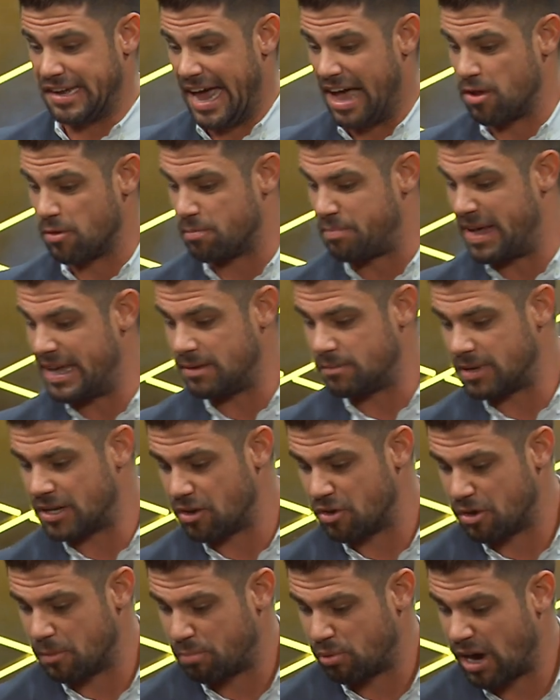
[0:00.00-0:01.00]
down
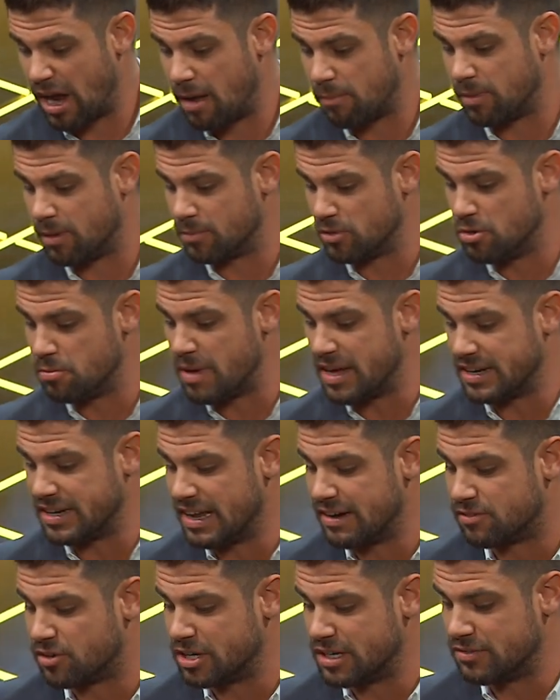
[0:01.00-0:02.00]
payment on a problem you may
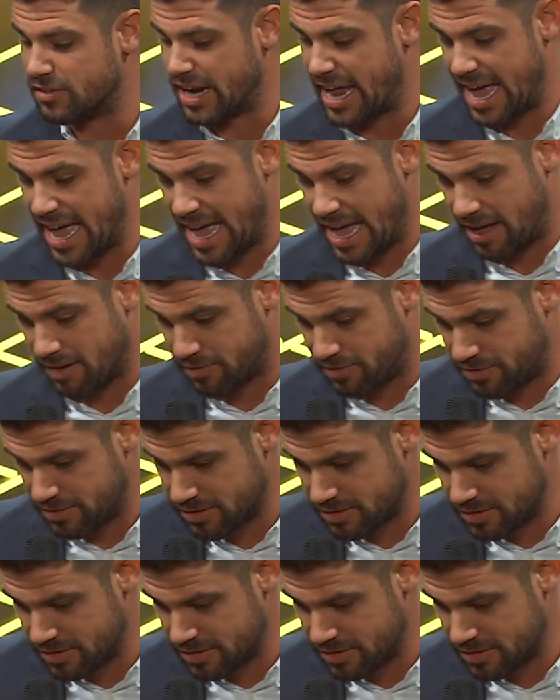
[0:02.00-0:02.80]
never even have.